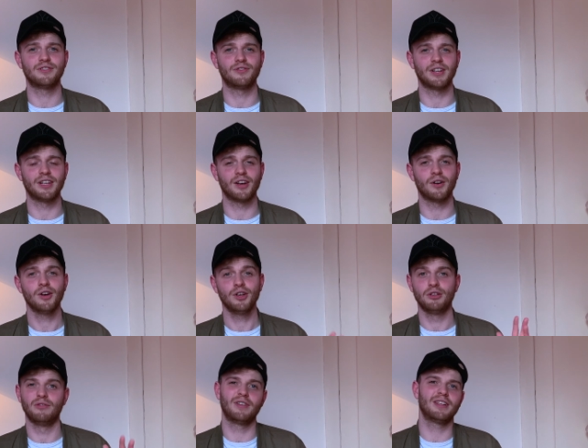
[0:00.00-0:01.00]
video,
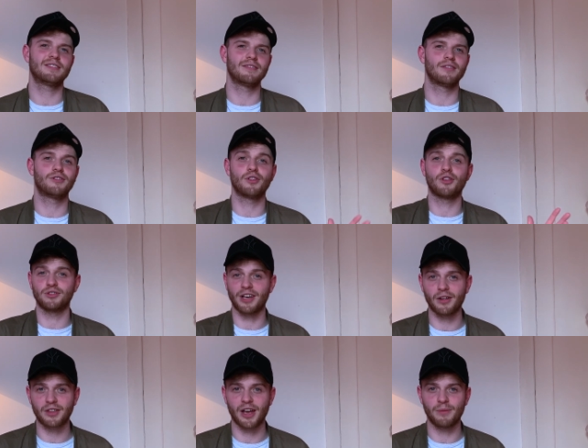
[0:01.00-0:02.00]
you've listened to those
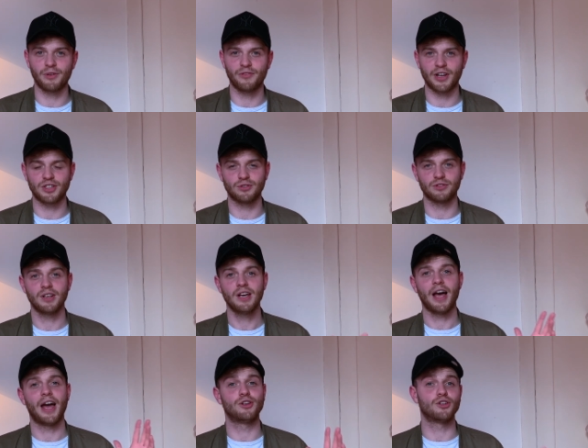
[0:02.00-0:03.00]
healthcare professionals,
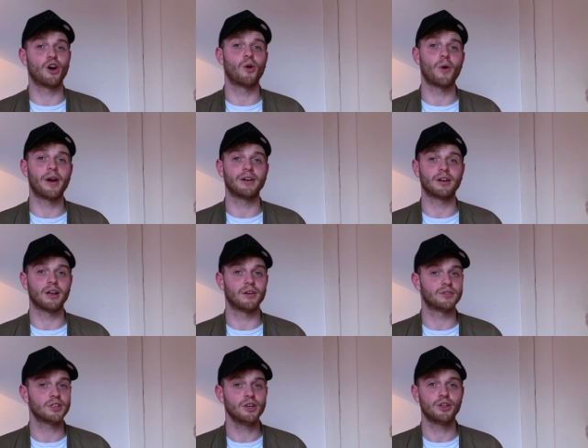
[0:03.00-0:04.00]
and you're not wearing
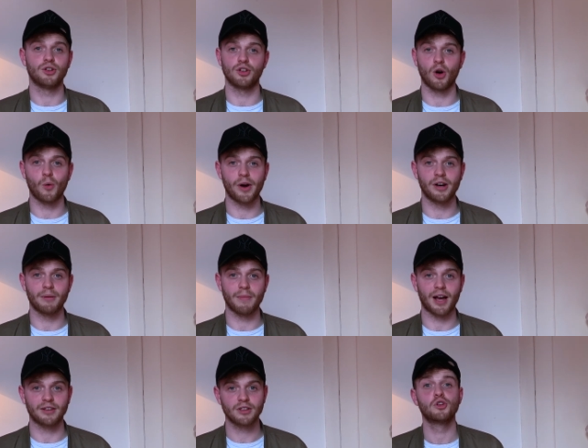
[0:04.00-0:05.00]
gloves, you're not wearing a
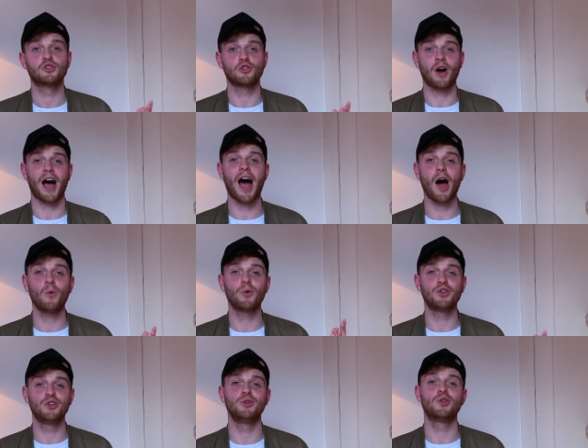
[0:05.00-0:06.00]
mask. So how would
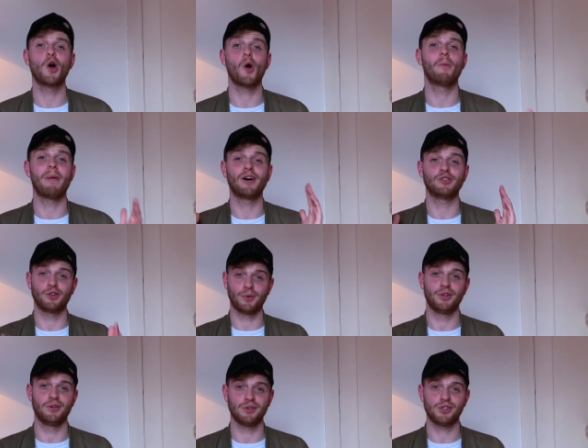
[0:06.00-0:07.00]
you go about doing
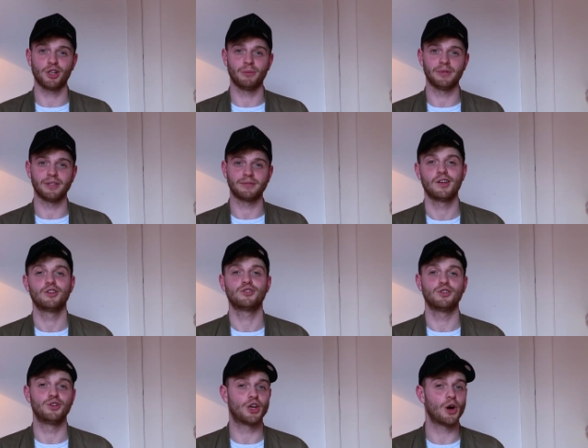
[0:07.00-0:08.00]
your shopping? So
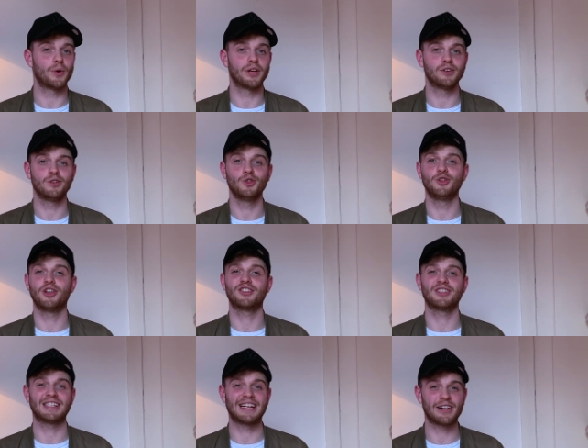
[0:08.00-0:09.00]
you go in, you touch
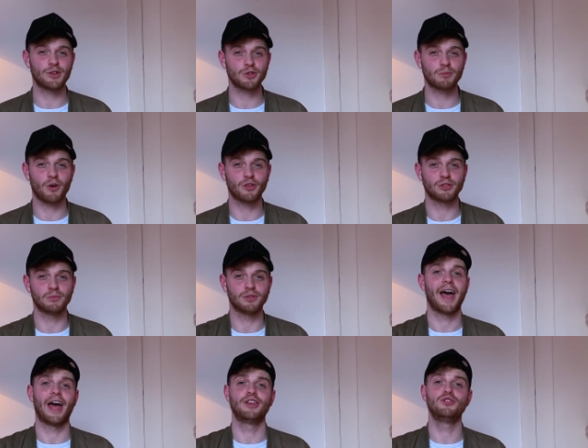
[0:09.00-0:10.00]
as little as possible,
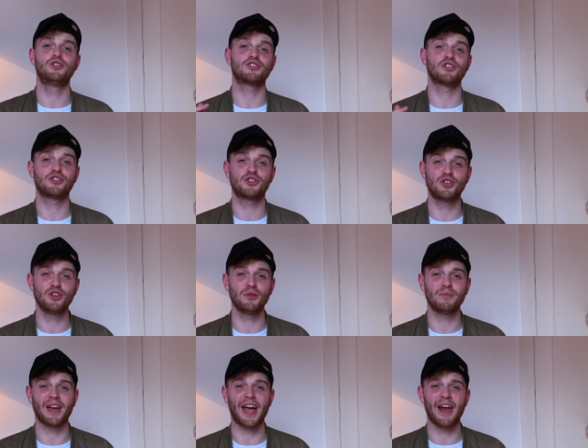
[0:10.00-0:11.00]
and you just assume
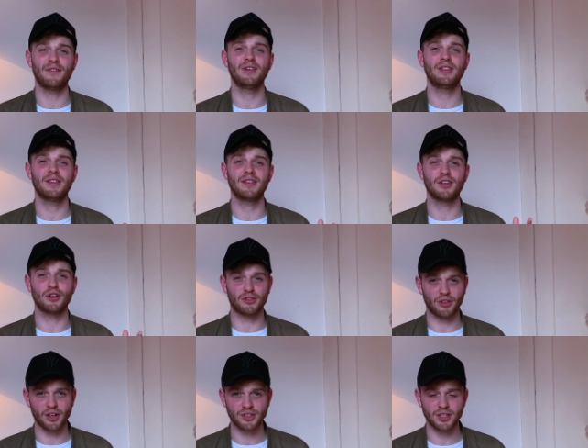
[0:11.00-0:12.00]
that everything that you're
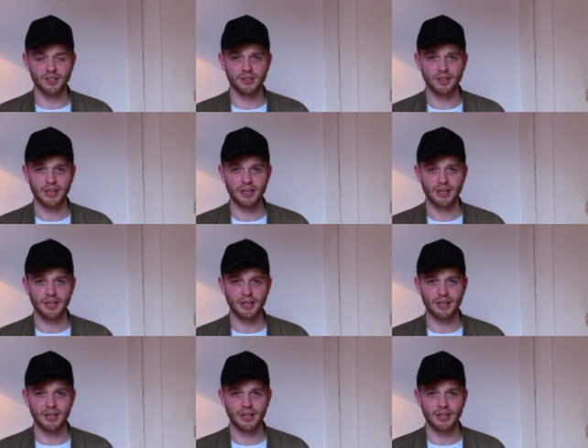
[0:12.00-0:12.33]
touching